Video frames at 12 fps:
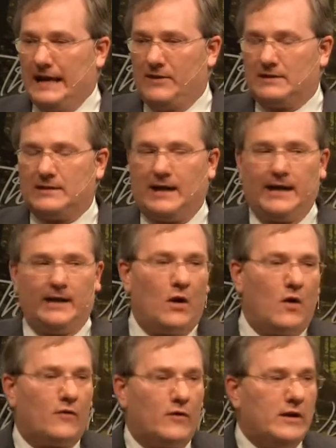and the sign
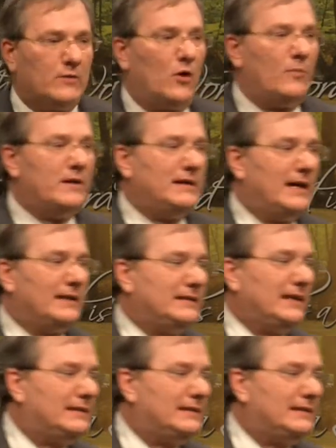over the enrollment desk said